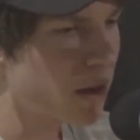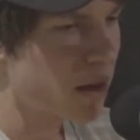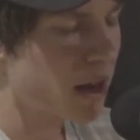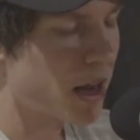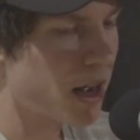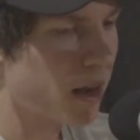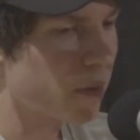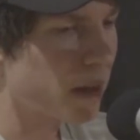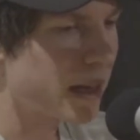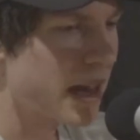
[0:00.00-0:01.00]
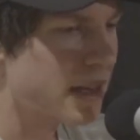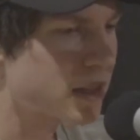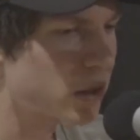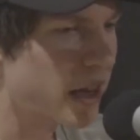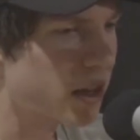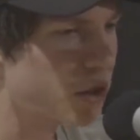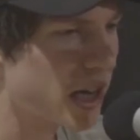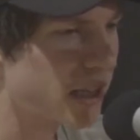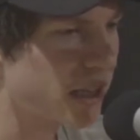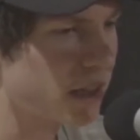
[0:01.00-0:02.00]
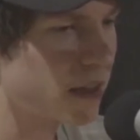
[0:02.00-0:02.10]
And I still kind of tried to